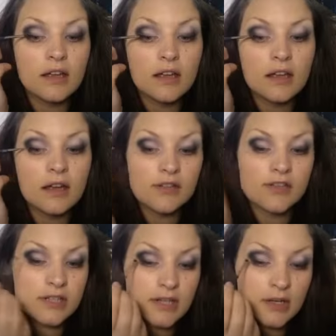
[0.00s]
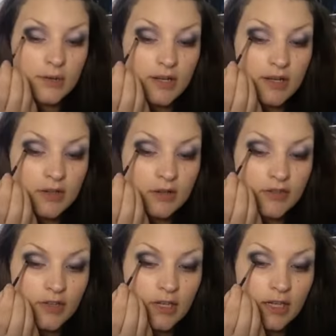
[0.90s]
kind of as a liquid liner
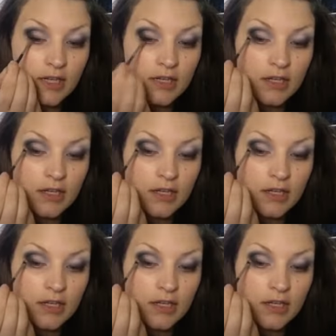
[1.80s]
if you like